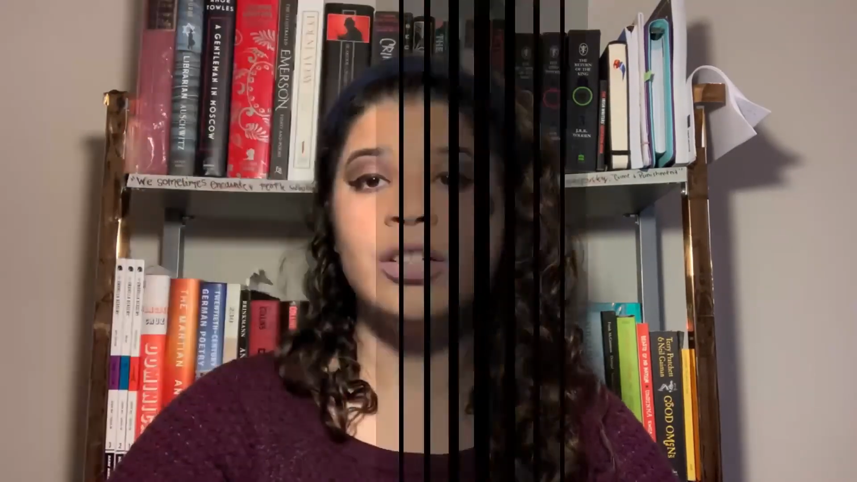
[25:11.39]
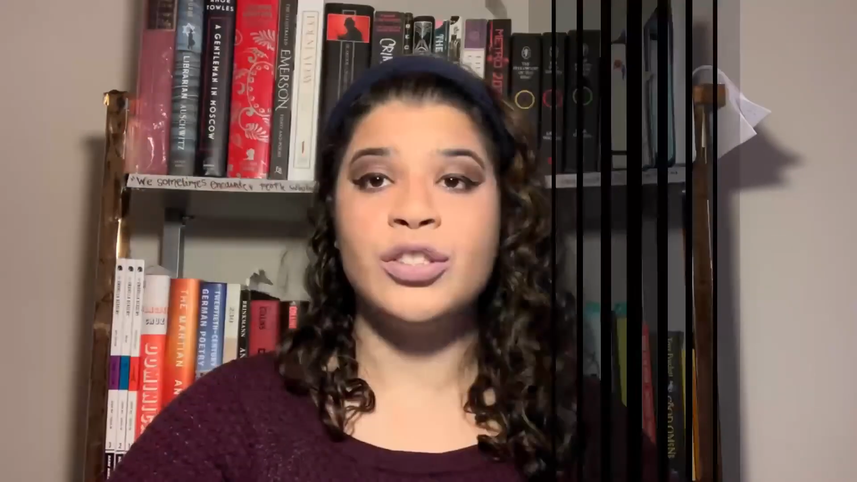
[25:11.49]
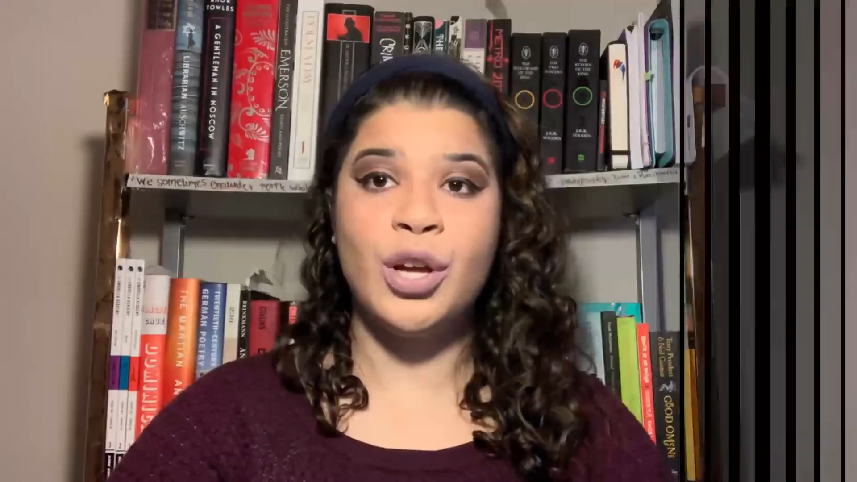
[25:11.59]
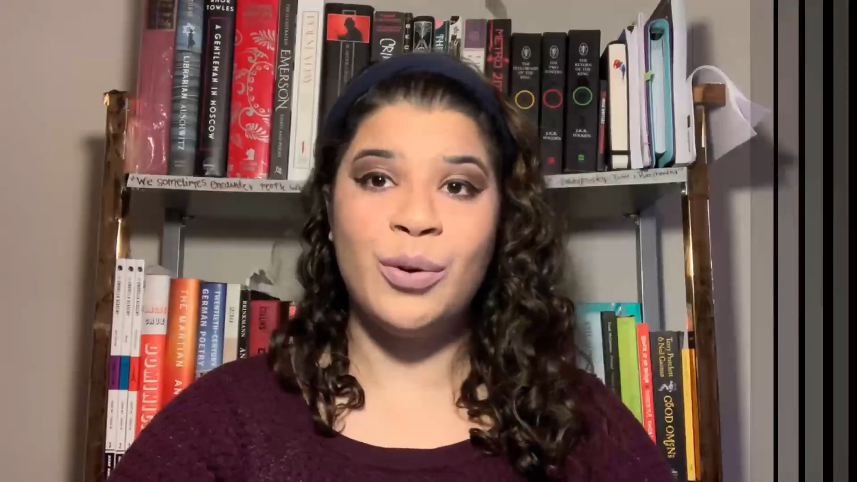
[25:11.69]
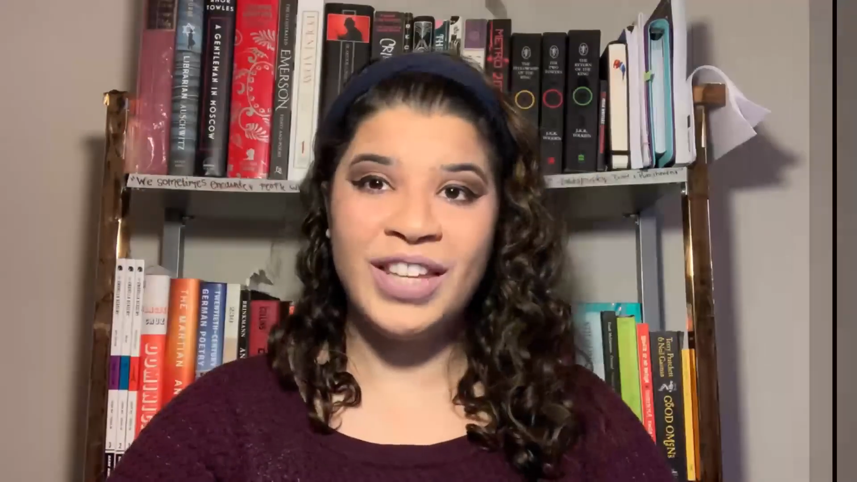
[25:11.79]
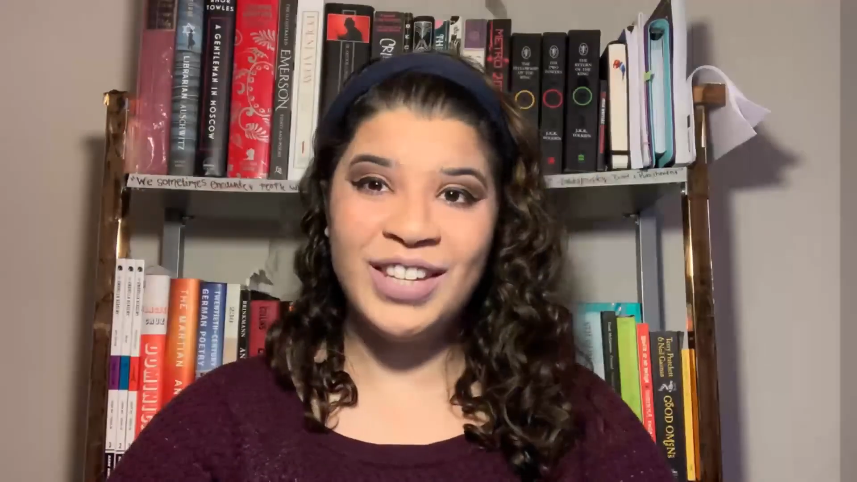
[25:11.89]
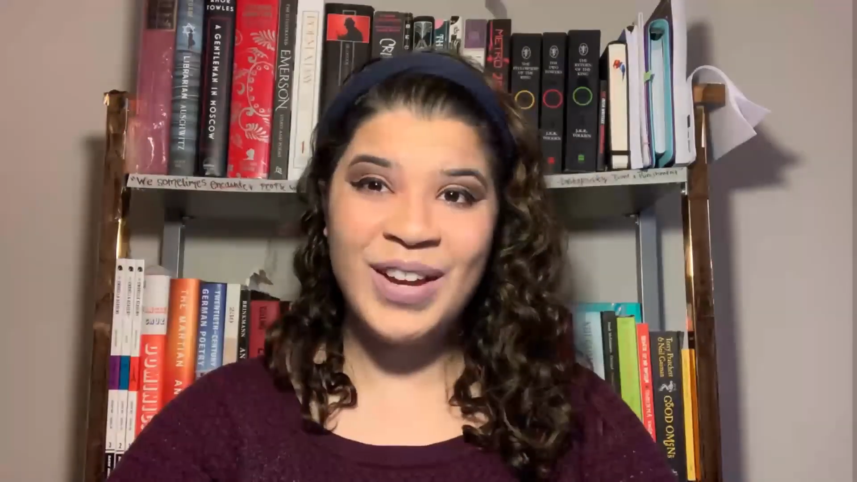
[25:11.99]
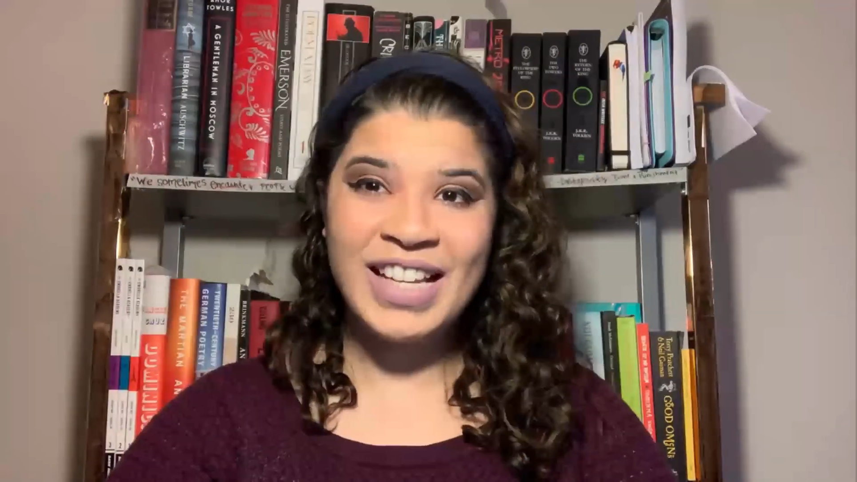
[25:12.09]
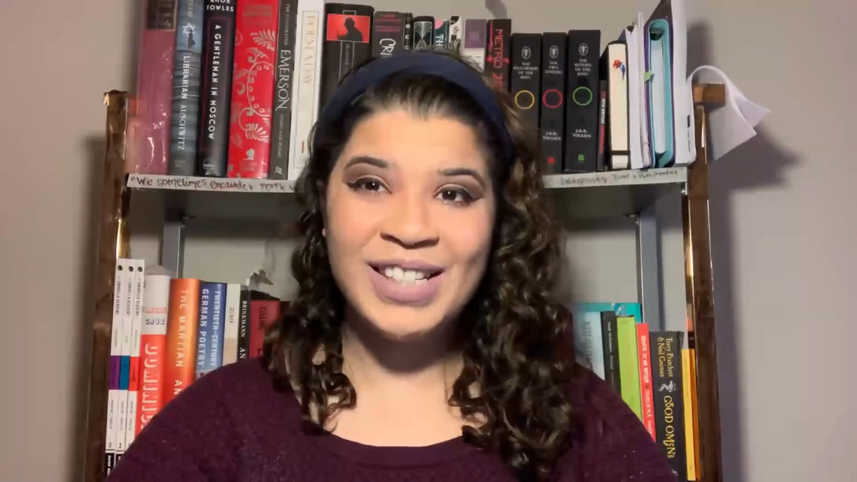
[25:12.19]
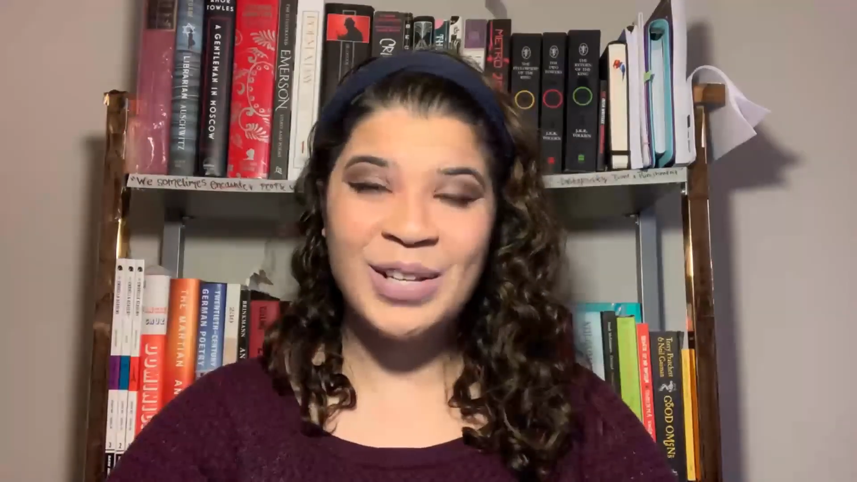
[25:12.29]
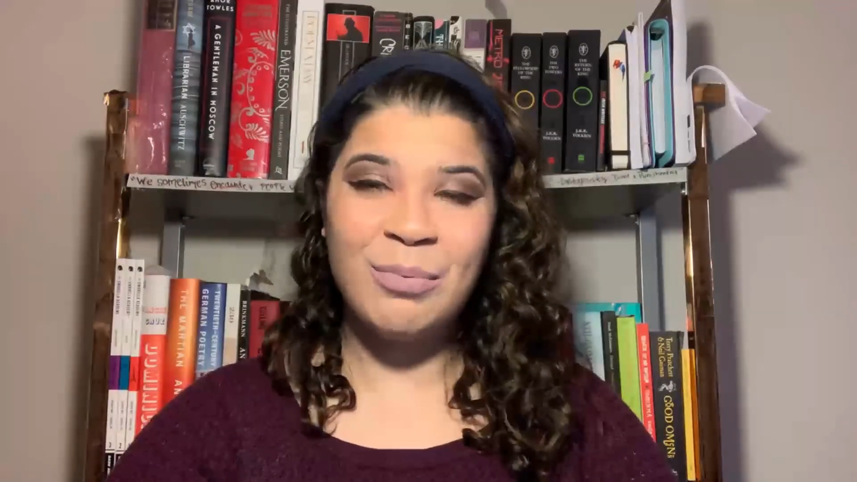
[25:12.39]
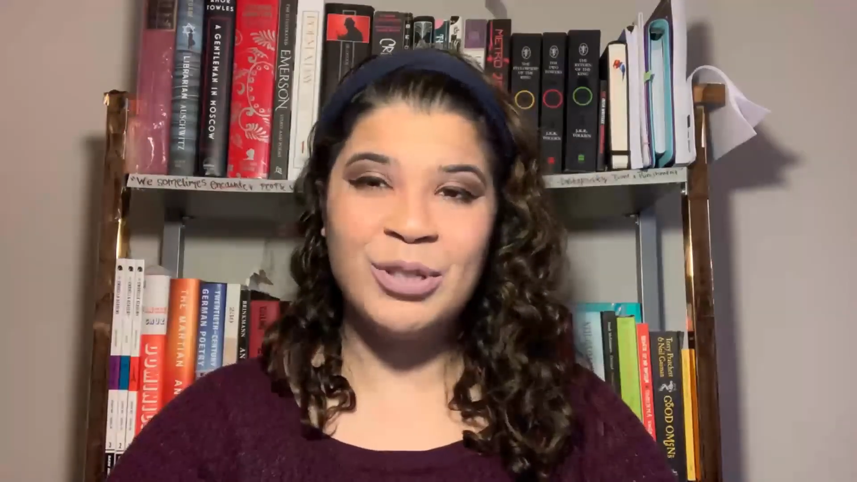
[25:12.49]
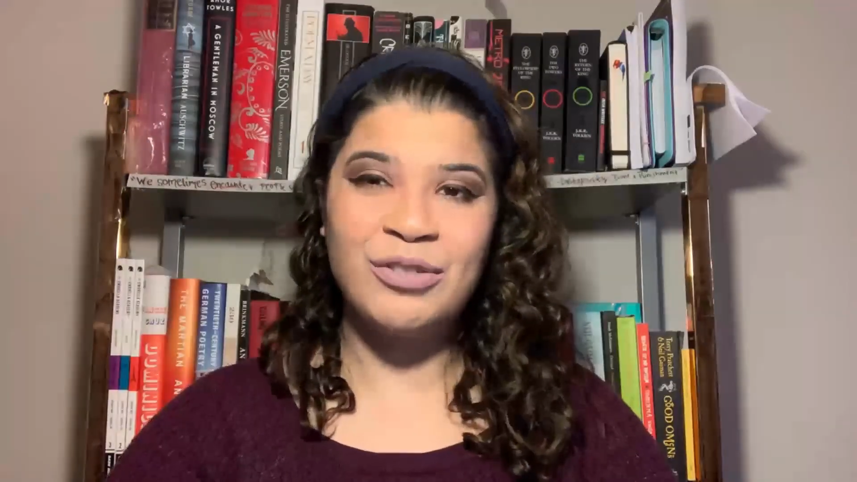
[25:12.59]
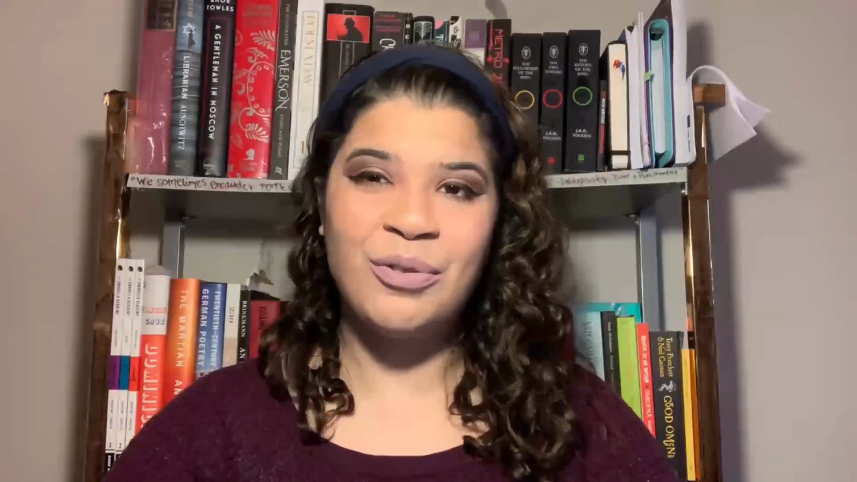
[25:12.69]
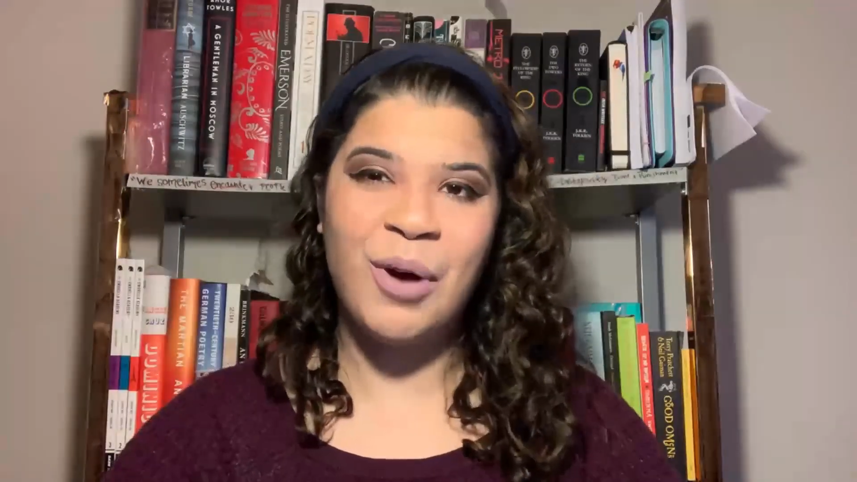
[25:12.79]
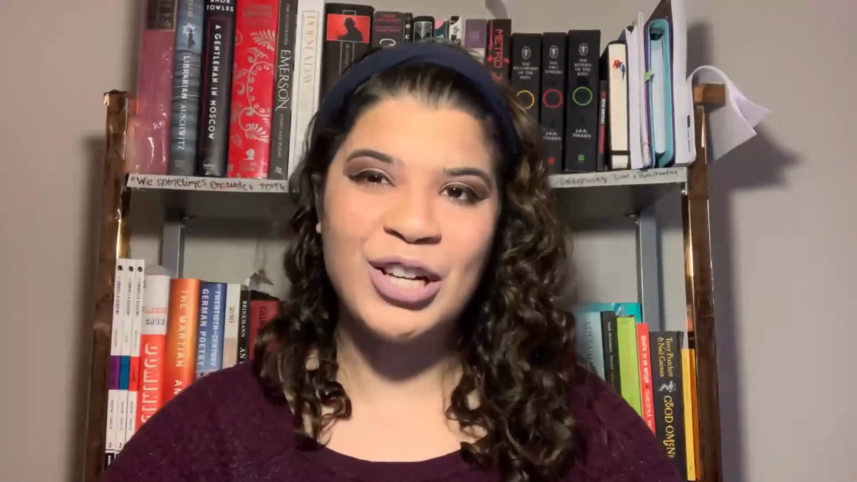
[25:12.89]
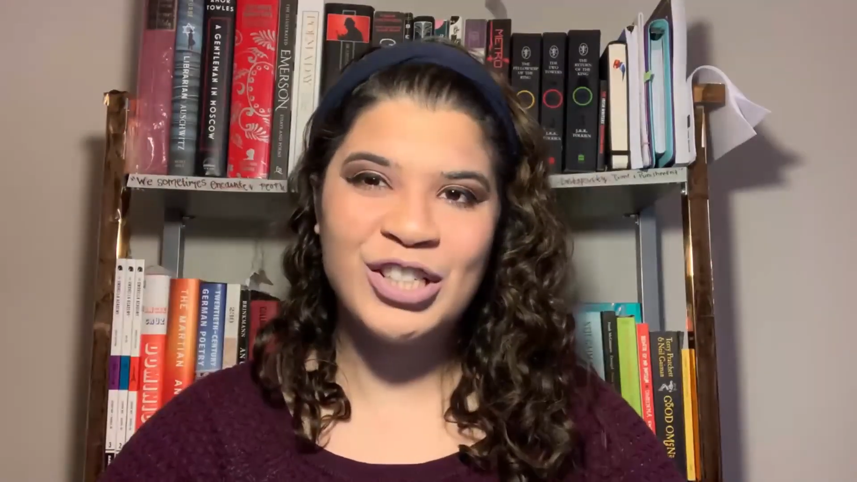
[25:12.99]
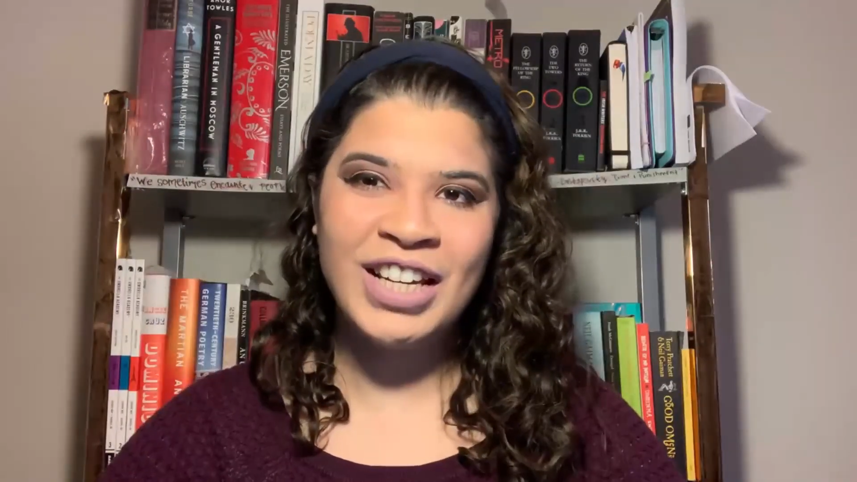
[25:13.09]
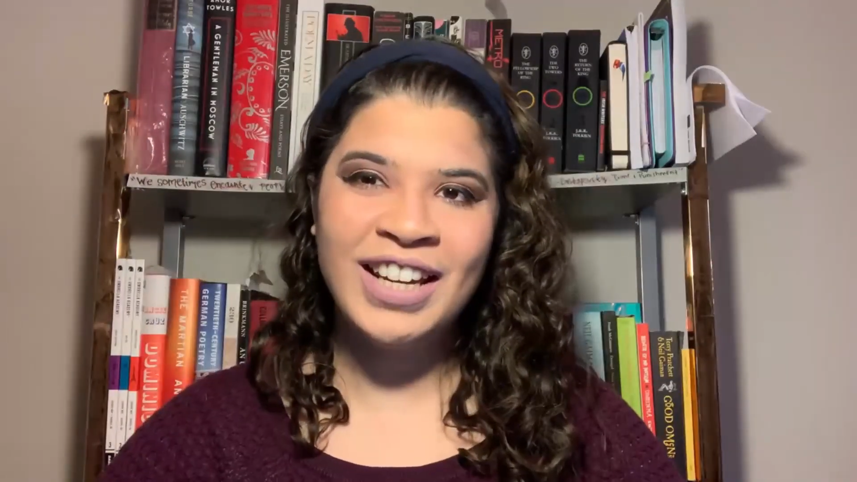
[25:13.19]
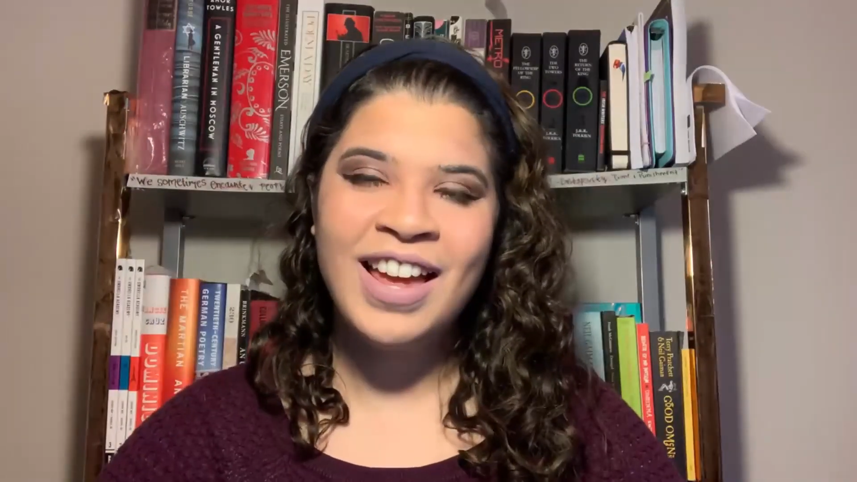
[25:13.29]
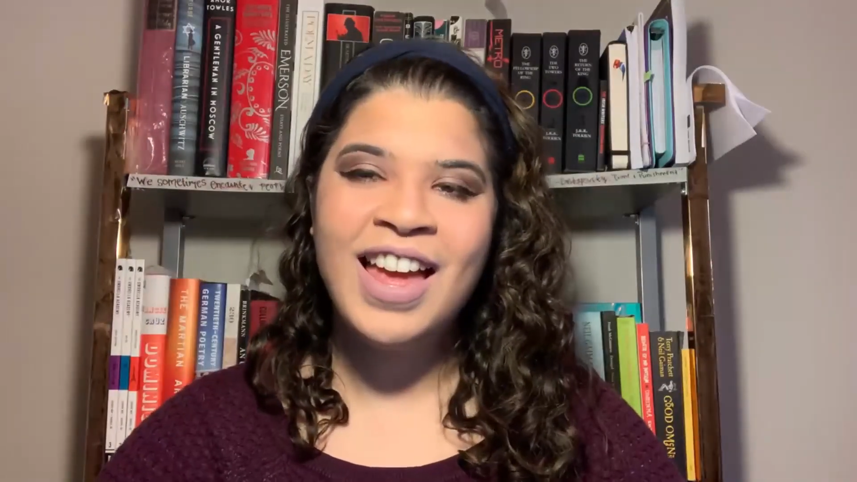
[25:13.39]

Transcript: So thank you guys so much for watching.